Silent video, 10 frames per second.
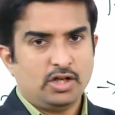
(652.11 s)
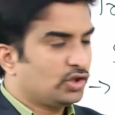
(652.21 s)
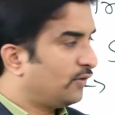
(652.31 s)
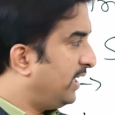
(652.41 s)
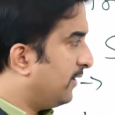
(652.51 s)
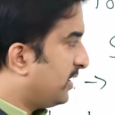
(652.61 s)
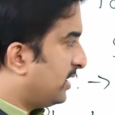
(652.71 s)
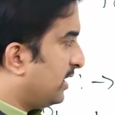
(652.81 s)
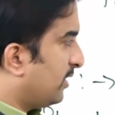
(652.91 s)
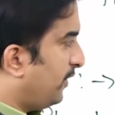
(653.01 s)
So whenever
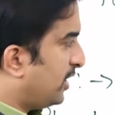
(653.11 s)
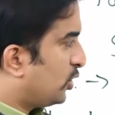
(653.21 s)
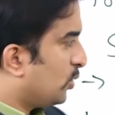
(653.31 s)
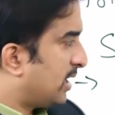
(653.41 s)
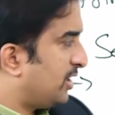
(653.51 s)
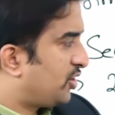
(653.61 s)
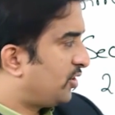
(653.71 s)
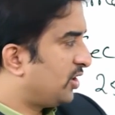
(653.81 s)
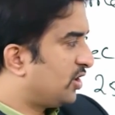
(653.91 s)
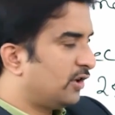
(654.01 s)
there is a
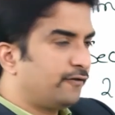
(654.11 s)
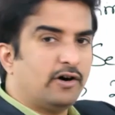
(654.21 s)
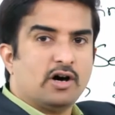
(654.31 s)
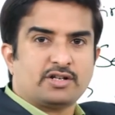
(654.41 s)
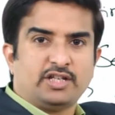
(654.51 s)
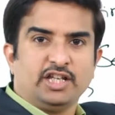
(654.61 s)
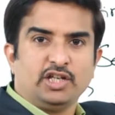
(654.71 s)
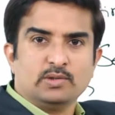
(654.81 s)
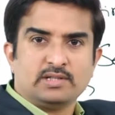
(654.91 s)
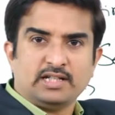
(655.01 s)
vasoconstriction of
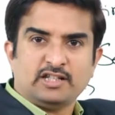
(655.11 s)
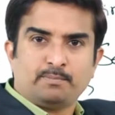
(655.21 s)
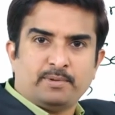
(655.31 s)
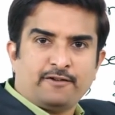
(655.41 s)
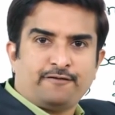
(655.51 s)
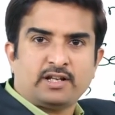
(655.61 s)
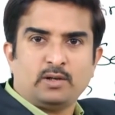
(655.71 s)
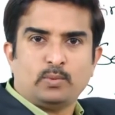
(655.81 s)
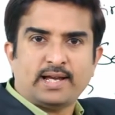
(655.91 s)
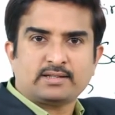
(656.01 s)
arterioles that is
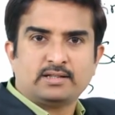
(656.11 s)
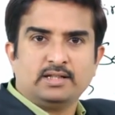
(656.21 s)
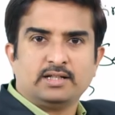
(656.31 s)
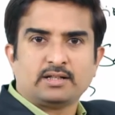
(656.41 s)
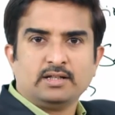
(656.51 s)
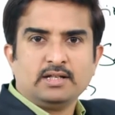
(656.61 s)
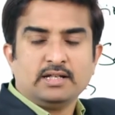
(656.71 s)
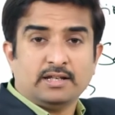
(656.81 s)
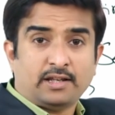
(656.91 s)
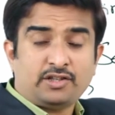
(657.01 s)
peripheral vascular
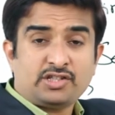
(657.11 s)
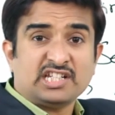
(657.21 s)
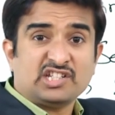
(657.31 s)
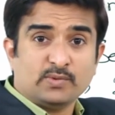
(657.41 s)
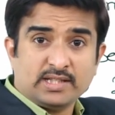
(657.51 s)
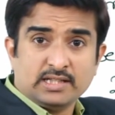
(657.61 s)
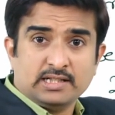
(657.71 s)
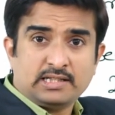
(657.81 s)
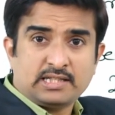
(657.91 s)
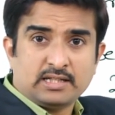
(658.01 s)
resistant
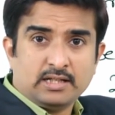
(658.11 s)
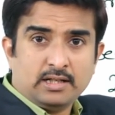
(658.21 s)
vessels,